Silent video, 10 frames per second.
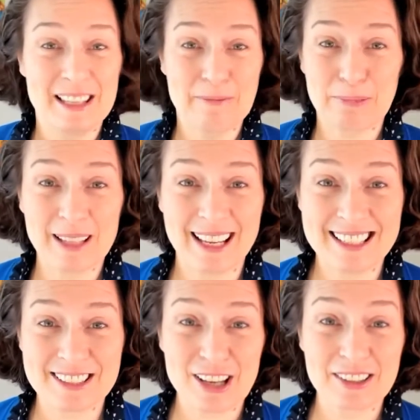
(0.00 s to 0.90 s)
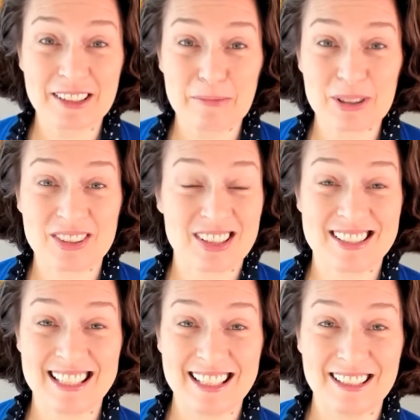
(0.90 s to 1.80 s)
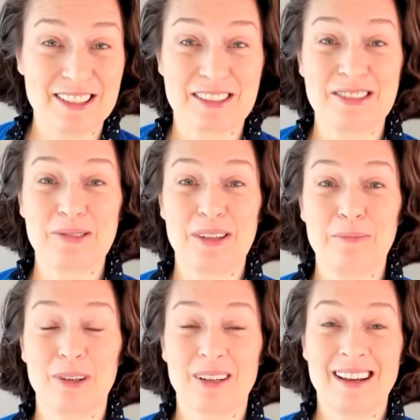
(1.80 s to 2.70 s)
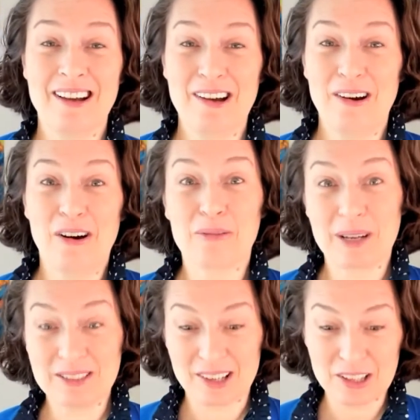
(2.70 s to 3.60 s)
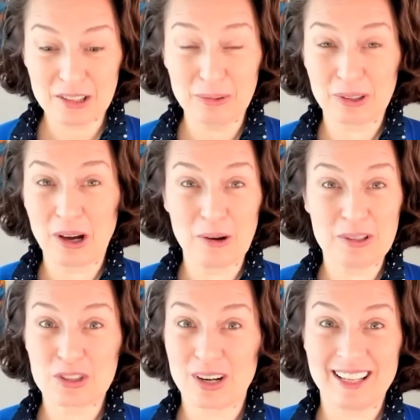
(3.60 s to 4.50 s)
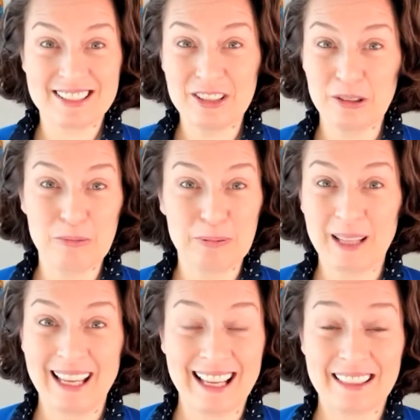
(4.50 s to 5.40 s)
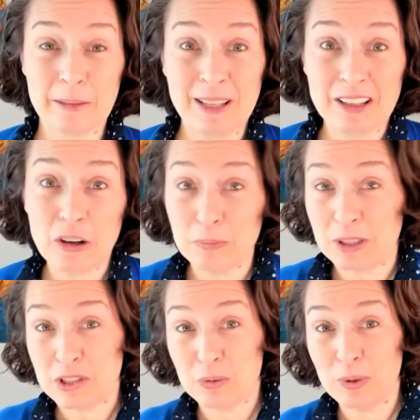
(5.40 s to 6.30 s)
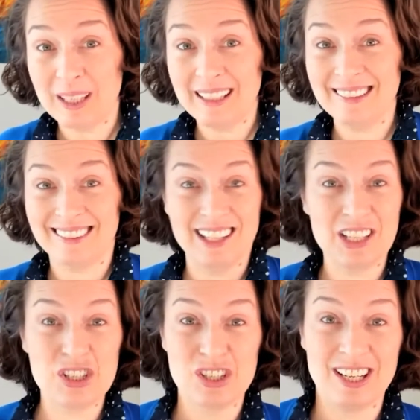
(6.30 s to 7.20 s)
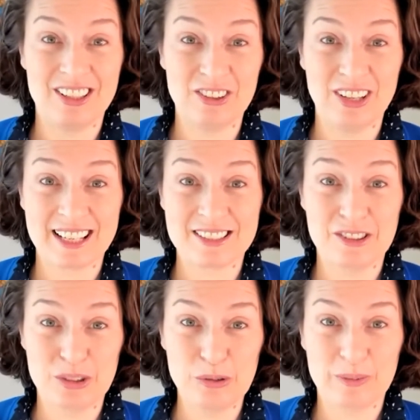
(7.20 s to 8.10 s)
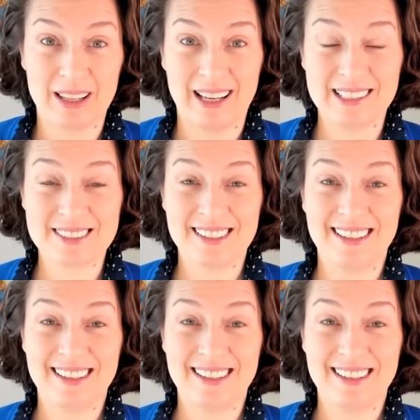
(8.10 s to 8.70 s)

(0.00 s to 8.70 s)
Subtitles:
play song number 16 in the Suzuki book. Or my daughter will go and try to play at the piano between lunch and her next Zoom class.